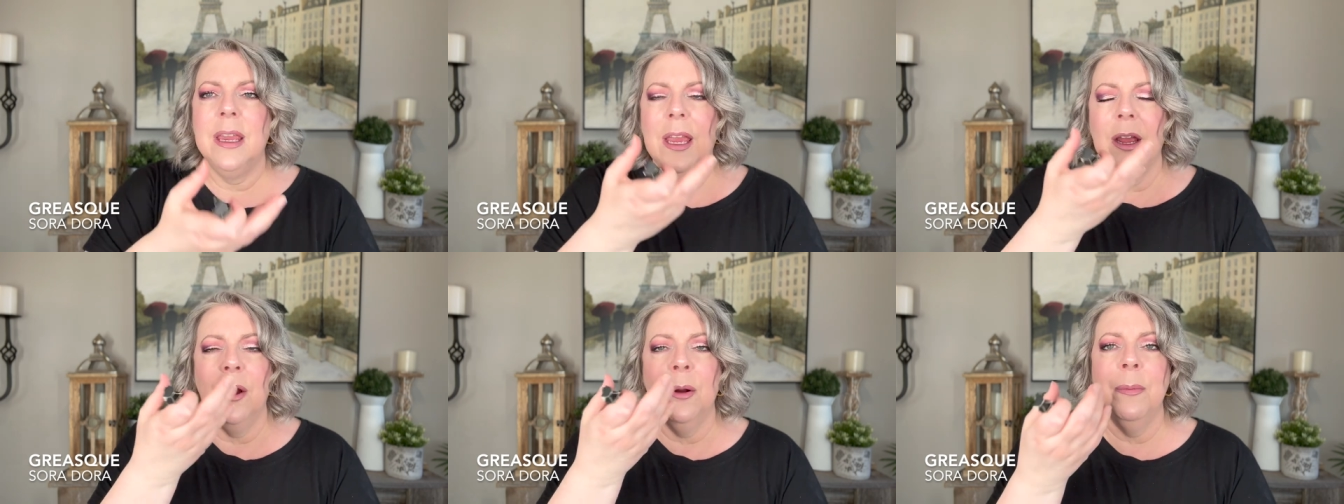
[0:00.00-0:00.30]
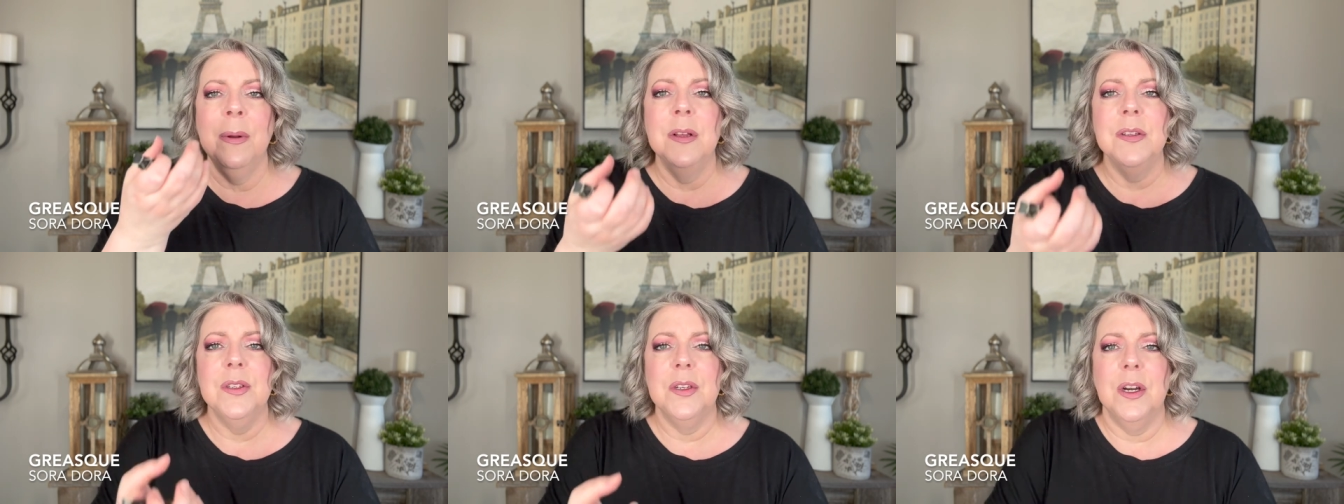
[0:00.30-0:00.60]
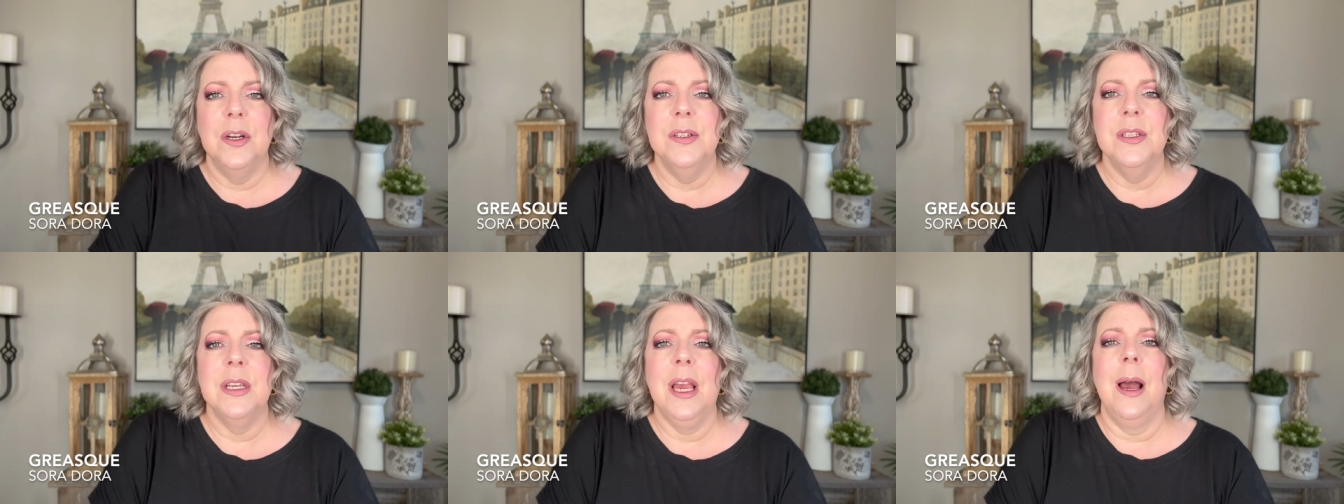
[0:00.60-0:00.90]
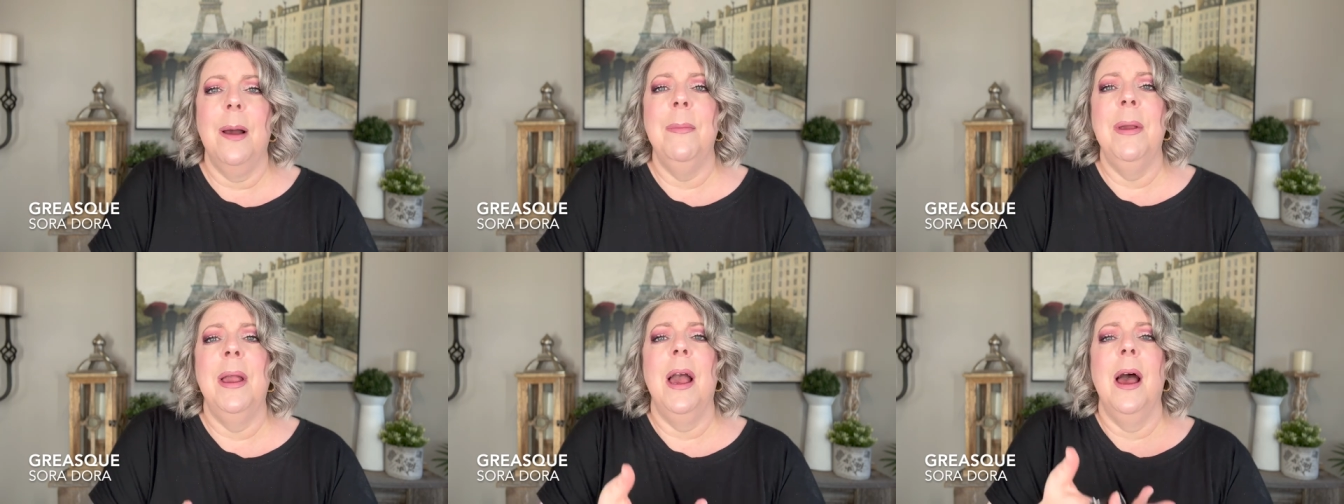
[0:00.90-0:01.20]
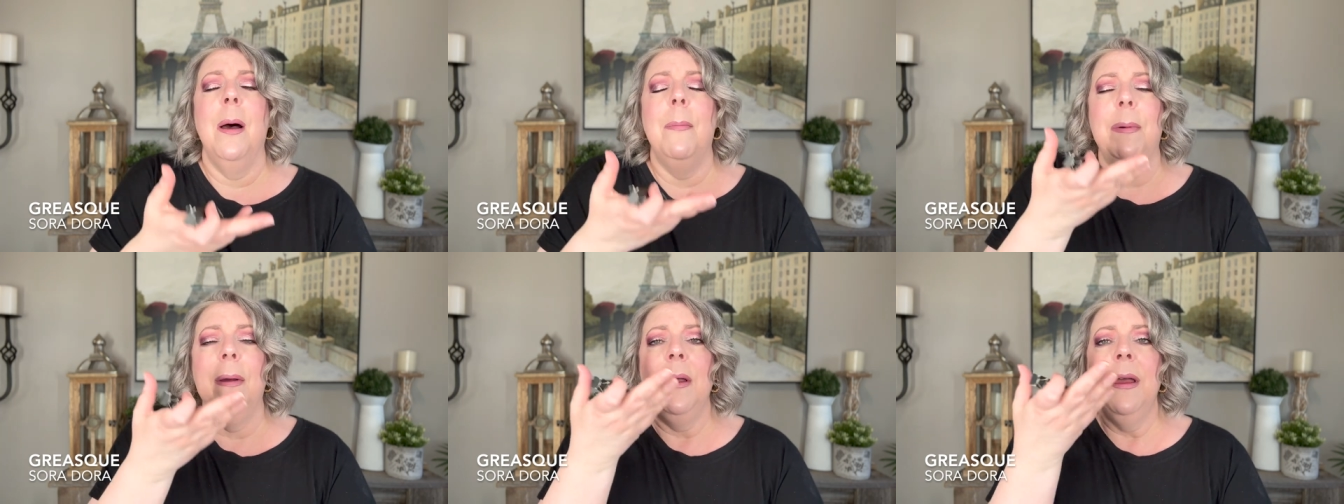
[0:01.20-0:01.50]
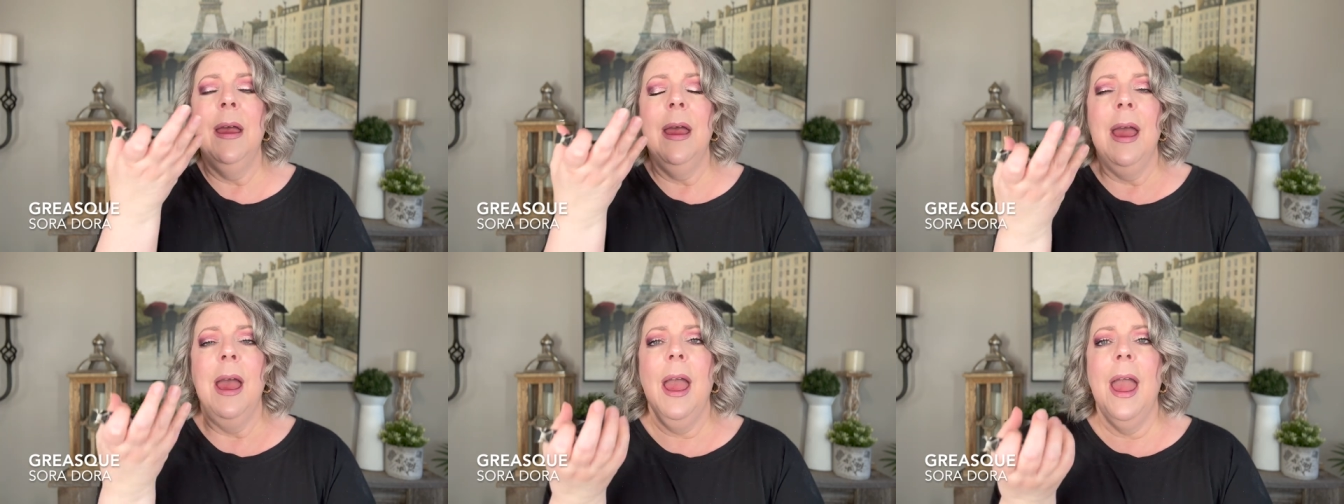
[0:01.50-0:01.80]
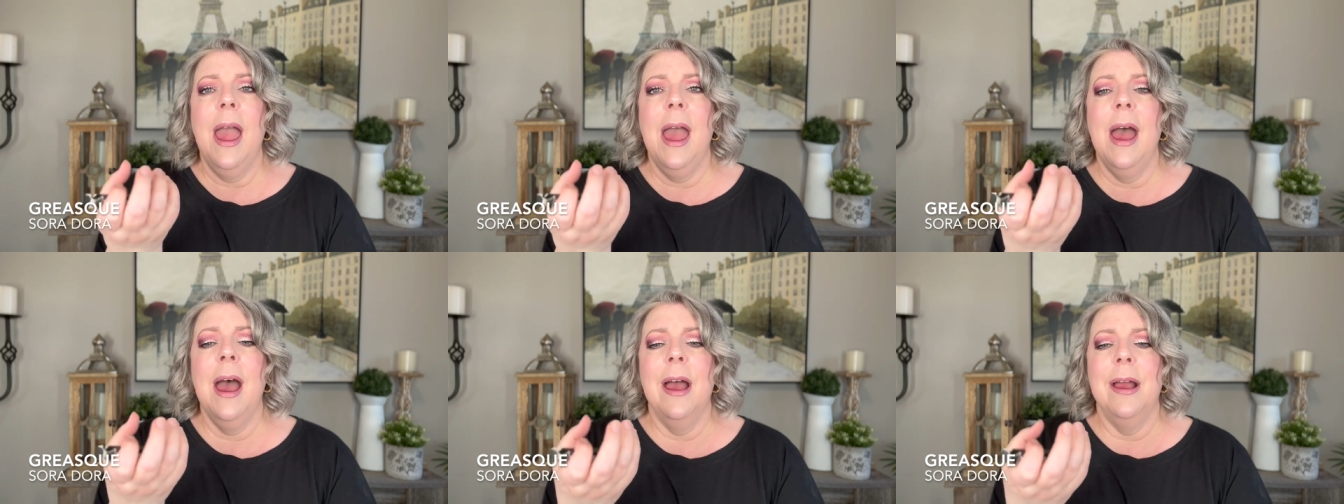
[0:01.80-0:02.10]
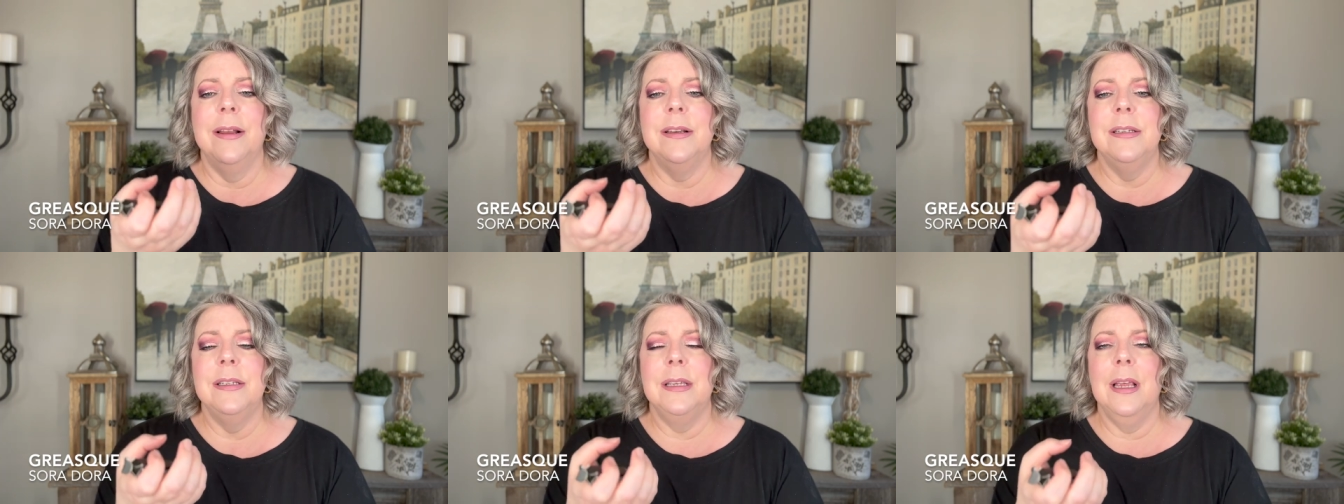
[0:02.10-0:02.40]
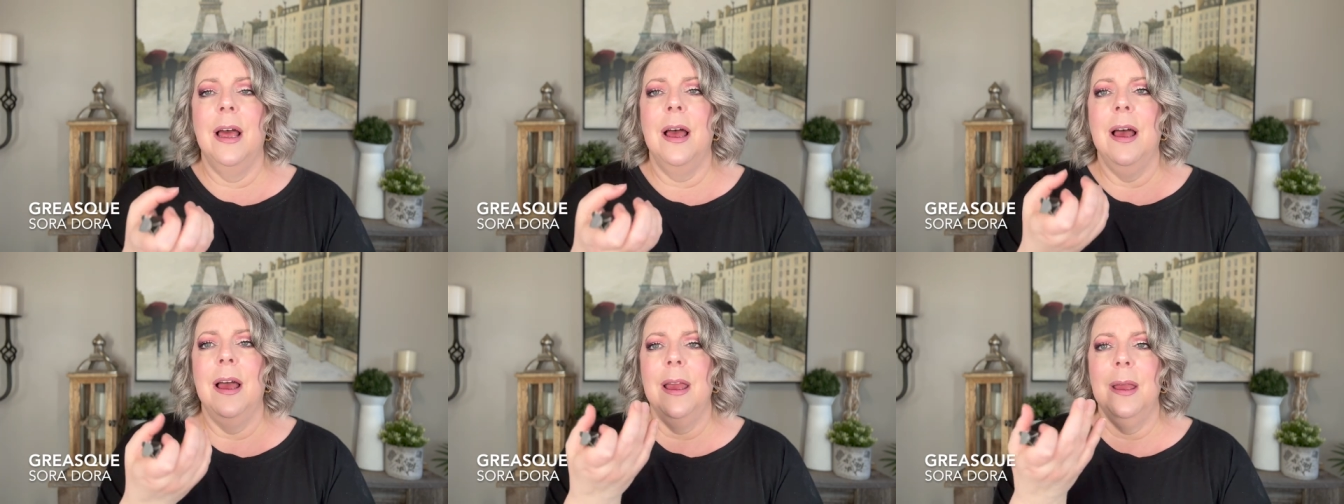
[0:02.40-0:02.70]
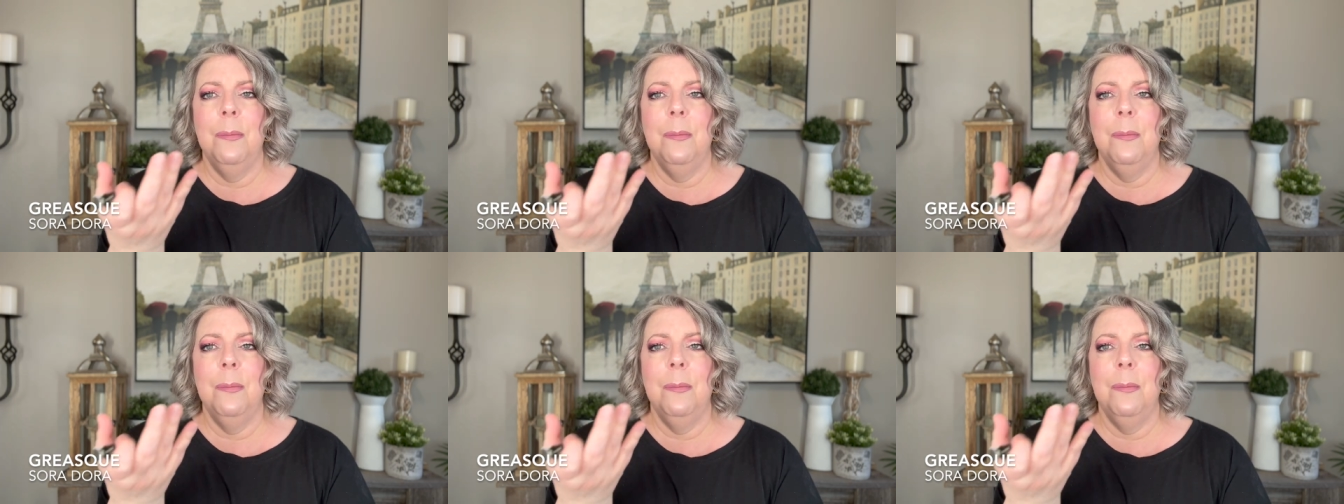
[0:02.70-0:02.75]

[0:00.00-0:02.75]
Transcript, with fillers: Caramel starts coming up and uh,